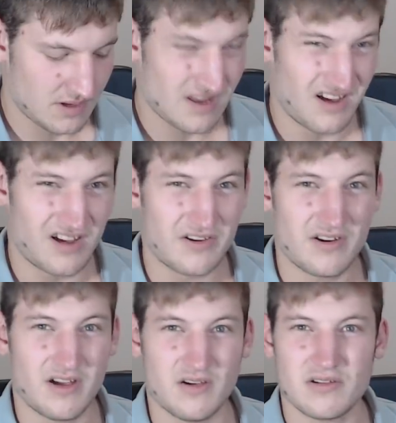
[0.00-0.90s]
I don't
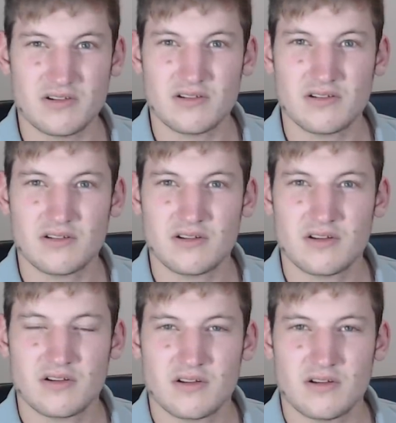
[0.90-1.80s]
know
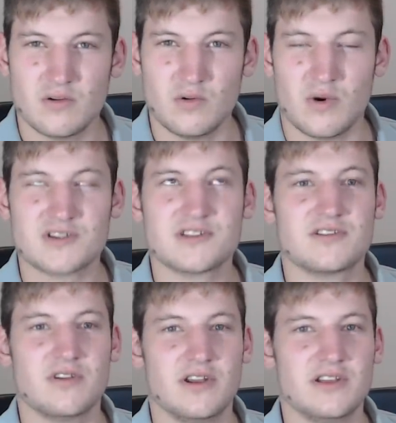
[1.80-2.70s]
who wasn't
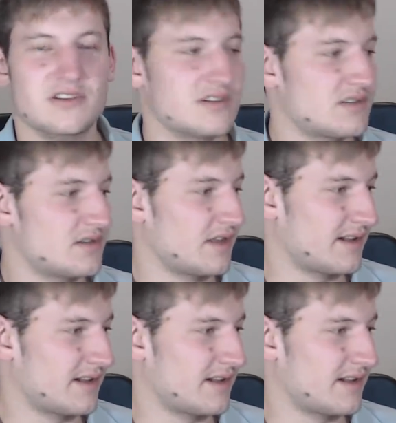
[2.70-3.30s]
religious.